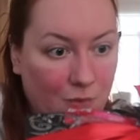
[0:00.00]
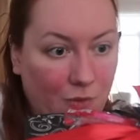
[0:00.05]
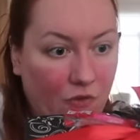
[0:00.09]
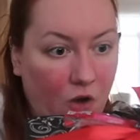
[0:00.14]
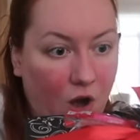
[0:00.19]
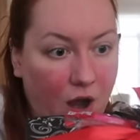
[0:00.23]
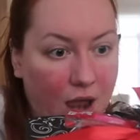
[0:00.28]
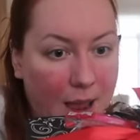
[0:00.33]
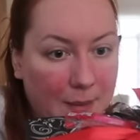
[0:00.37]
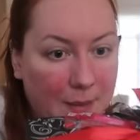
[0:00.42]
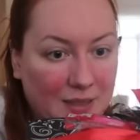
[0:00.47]
We've
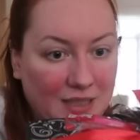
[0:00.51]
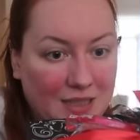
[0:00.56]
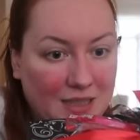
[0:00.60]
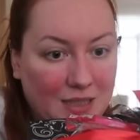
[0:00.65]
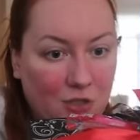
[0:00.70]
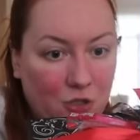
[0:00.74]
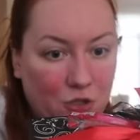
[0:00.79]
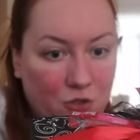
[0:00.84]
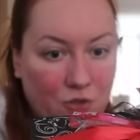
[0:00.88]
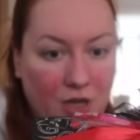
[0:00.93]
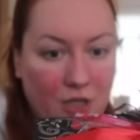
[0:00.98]
got Emily
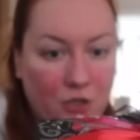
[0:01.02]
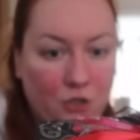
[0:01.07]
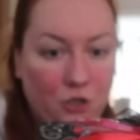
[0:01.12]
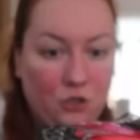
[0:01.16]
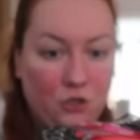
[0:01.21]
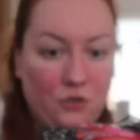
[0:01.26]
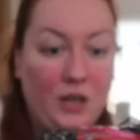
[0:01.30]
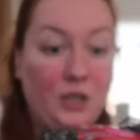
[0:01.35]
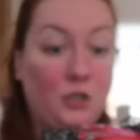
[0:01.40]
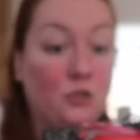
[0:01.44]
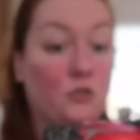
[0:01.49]
the Strange,
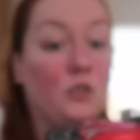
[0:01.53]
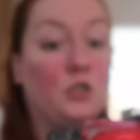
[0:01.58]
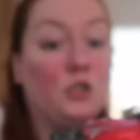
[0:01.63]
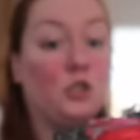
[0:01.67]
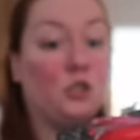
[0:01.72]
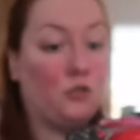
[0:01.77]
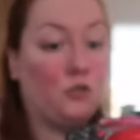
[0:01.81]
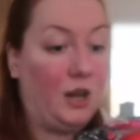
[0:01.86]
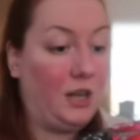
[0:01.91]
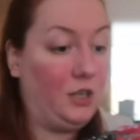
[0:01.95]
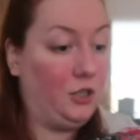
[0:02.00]
Stranger and
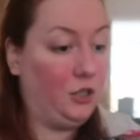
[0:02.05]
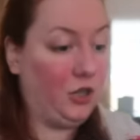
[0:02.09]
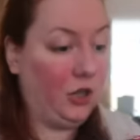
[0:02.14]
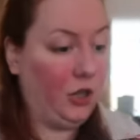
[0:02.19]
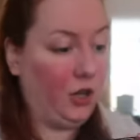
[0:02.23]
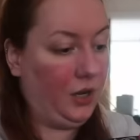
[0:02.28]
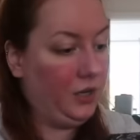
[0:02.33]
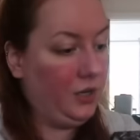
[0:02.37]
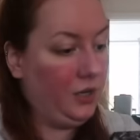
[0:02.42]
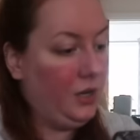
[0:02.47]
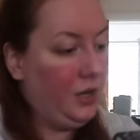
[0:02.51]

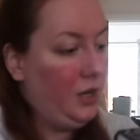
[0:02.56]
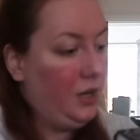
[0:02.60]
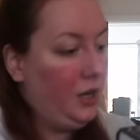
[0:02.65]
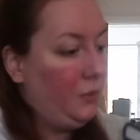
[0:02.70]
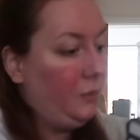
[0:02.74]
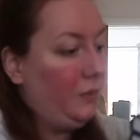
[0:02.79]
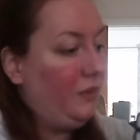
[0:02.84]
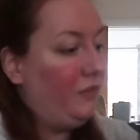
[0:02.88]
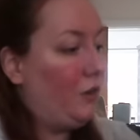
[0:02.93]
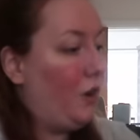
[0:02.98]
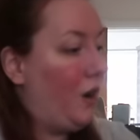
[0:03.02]
Stranger.
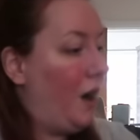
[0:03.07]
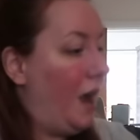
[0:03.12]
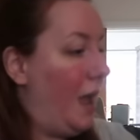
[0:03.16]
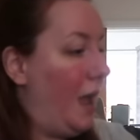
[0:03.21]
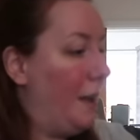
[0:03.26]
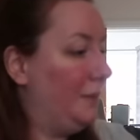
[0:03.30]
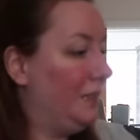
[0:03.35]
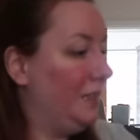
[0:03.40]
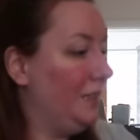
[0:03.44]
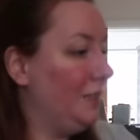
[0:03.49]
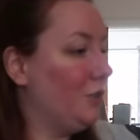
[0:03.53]
We've got
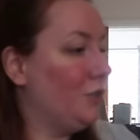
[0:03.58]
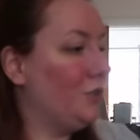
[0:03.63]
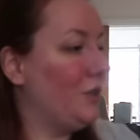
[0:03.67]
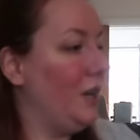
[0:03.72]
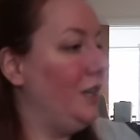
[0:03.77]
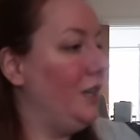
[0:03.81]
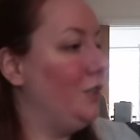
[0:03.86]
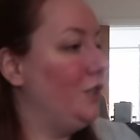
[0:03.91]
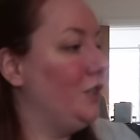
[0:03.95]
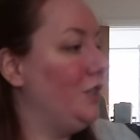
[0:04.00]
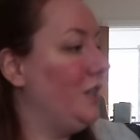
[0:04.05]
Emily the
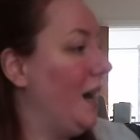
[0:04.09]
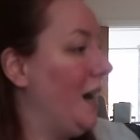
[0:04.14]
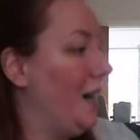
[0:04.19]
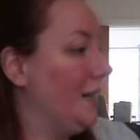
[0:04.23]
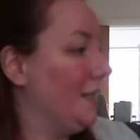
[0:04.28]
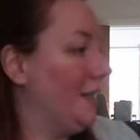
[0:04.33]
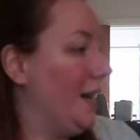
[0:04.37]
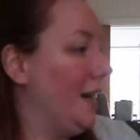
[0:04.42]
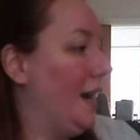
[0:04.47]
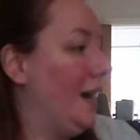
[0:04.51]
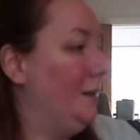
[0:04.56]
Strange,
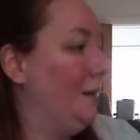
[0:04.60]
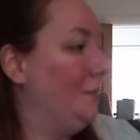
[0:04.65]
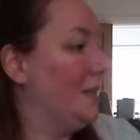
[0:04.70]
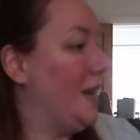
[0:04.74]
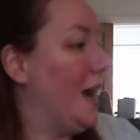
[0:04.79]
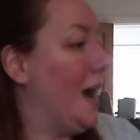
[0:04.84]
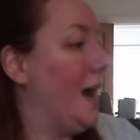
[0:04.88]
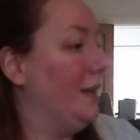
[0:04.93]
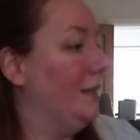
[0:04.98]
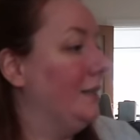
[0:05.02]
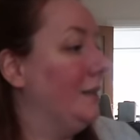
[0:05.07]
Dark Times
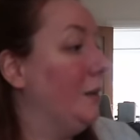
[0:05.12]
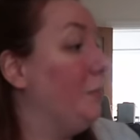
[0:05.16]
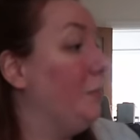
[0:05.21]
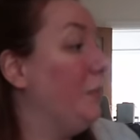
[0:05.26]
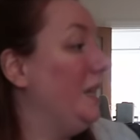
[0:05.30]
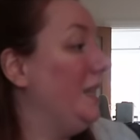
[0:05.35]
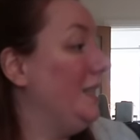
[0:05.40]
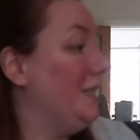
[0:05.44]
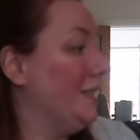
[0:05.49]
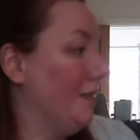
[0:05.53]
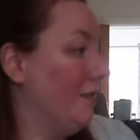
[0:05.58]
and
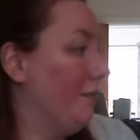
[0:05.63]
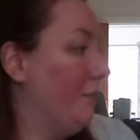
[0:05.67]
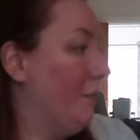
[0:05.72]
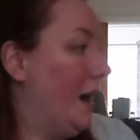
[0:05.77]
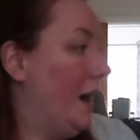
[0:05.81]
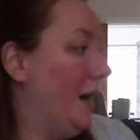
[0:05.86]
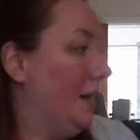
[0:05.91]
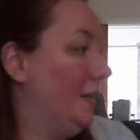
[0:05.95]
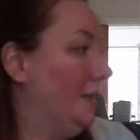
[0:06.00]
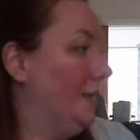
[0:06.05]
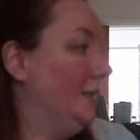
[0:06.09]
Peace of
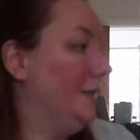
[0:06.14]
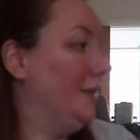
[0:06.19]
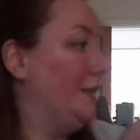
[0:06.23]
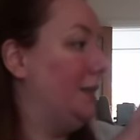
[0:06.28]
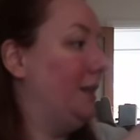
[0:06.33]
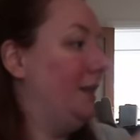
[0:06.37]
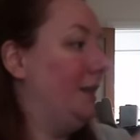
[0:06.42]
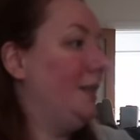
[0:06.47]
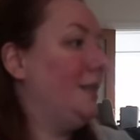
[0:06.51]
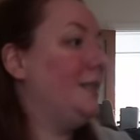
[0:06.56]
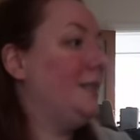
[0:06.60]
Mind.
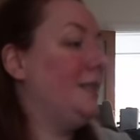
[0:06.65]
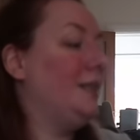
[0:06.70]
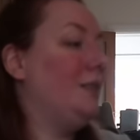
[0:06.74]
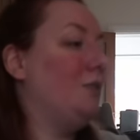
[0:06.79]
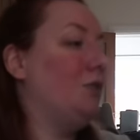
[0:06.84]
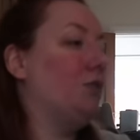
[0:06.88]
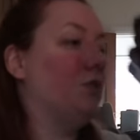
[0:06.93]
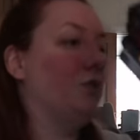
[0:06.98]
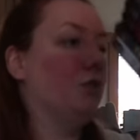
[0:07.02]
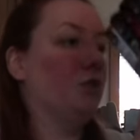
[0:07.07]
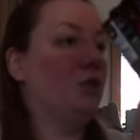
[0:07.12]
This is
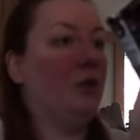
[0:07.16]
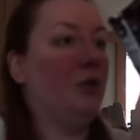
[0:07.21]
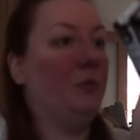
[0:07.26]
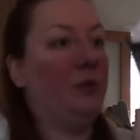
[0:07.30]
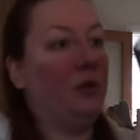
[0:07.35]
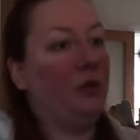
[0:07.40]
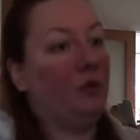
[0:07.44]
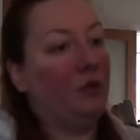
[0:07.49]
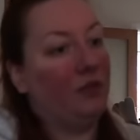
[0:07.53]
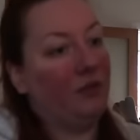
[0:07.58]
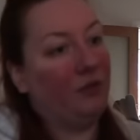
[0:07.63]
such a
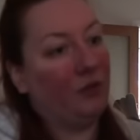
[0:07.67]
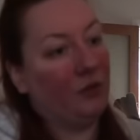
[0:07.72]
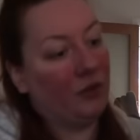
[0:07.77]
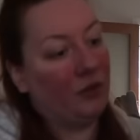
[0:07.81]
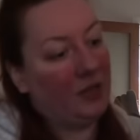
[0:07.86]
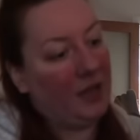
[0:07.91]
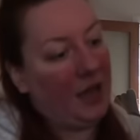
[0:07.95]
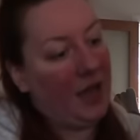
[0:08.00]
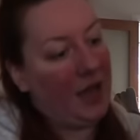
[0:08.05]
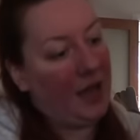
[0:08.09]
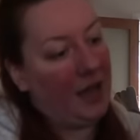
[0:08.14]
beautiful
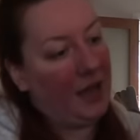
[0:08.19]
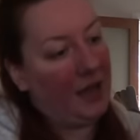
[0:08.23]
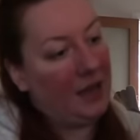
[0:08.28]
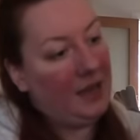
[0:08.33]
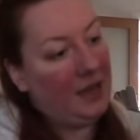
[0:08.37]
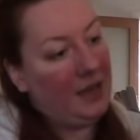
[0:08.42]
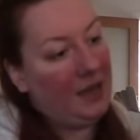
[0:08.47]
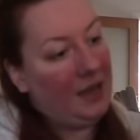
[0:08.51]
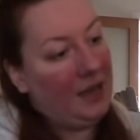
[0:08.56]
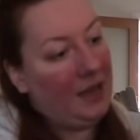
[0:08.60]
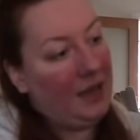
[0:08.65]
set
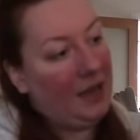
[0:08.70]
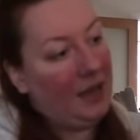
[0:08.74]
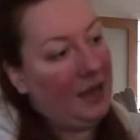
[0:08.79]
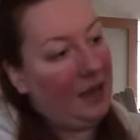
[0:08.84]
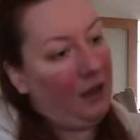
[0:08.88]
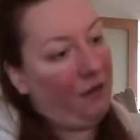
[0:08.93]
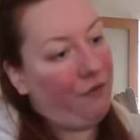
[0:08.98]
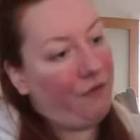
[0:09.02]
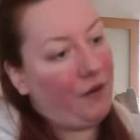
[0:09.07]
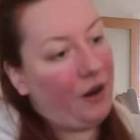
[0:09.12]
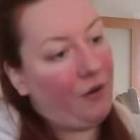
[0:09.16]

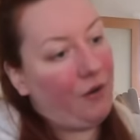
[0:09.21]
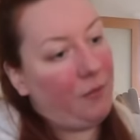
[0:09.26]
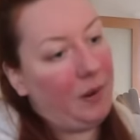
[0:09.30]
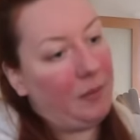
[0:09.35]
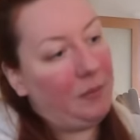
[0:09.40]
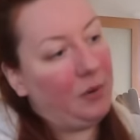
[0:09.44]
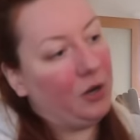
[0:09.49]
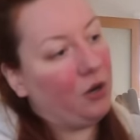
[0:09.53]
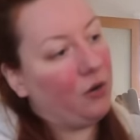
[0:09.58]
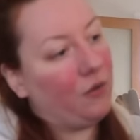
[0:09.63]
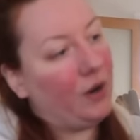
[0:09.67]
if I
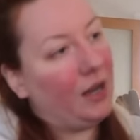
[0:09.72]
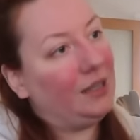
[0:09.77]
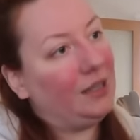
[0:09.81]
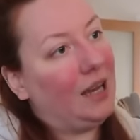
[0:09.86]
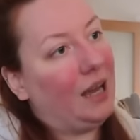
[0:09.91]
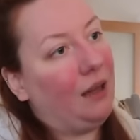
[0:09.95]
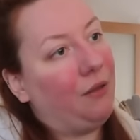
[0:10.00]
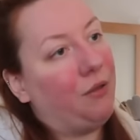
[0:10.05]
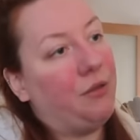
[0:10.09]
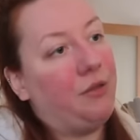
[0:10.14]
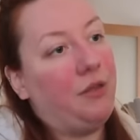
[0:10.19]
remember
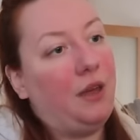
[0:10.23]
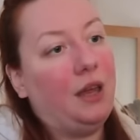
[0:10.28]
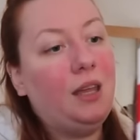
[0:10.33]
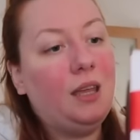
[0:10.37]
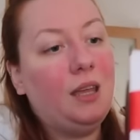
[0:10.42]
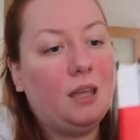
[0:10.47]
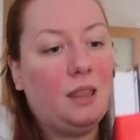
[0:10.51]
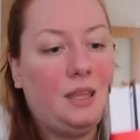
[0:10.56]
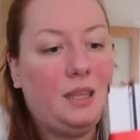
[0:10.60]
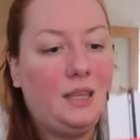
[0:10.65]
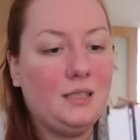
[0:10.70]
correctly, I
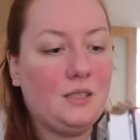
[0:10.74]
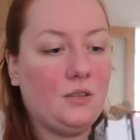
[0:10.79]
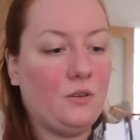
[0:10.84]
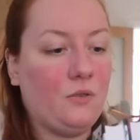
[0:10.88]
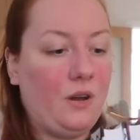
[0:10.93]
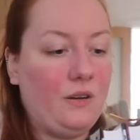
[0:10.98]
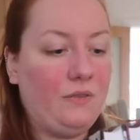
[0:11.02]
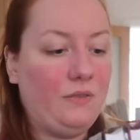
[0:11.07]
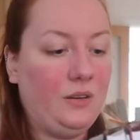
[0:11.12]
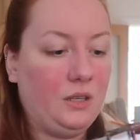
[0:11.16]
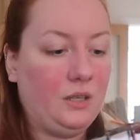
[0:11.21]
think these are
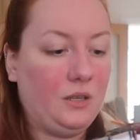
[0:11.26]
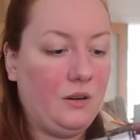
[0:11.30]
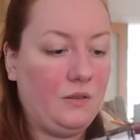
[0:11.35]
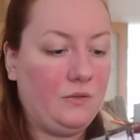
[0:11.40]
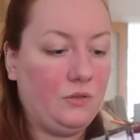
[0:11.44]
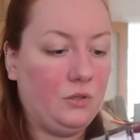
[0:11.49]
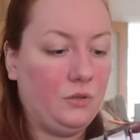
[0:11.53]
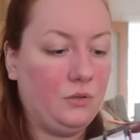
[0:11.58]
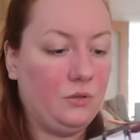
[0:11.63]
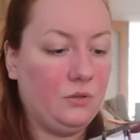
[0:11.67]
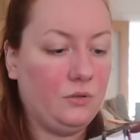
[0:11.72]
graphic
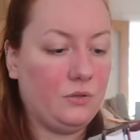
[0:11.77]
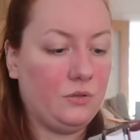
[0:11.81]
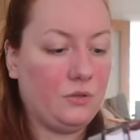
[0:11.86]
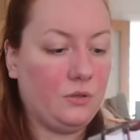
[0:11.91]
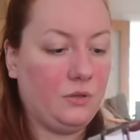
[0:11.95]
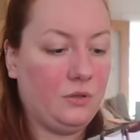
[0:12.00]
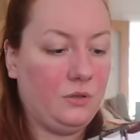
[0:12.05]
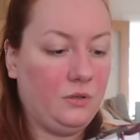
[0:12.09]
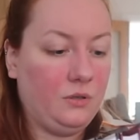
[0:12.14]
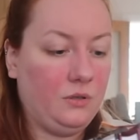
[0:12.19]
novels.